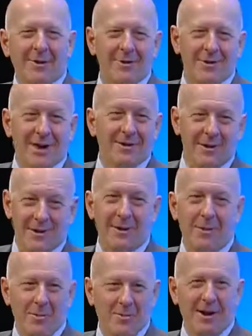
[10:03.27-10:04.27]
got rejected at
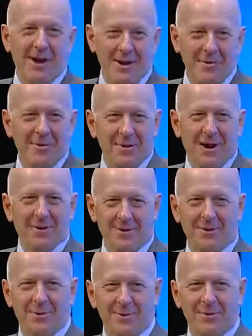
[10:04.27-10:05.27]
Goldman when I interviewed out of
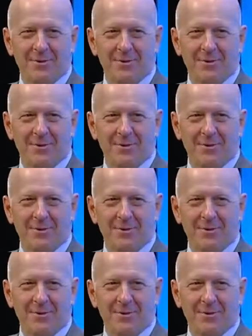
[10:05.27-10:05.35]
school. Well, you